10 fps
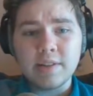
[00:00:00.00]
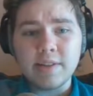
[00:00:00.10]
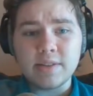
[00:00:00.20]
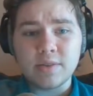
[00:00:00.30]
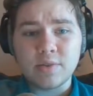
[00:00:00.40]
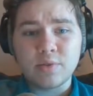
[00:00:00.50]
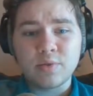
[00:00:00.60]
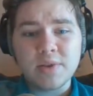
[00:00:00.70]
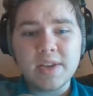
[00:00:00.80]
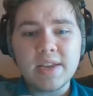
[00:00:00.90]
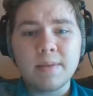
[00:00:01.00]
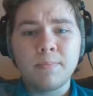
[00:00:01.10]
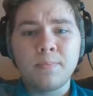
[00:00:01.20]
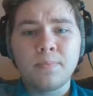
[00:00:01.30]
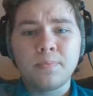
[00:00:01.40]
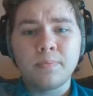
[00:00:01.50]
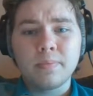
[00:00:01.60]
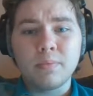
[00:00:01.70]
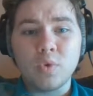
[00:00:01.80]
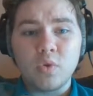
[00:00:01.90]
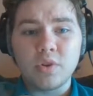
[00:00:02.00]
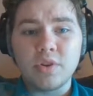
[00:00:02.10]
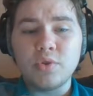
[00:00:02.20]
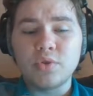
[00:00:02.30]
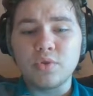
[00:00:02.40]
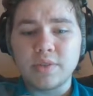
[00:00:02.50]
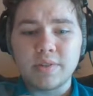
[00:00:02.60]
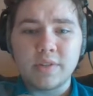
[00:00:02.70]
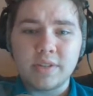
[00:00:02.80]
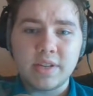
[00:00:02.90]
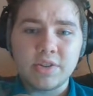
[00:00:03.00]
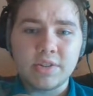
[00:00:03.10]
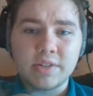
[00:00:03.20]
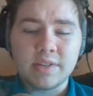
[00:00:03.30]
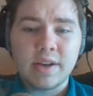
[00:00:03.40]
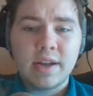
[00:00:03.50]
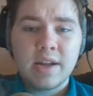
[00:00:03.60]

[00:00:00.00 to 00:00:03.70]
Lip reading: These are 3 more neutral civilizations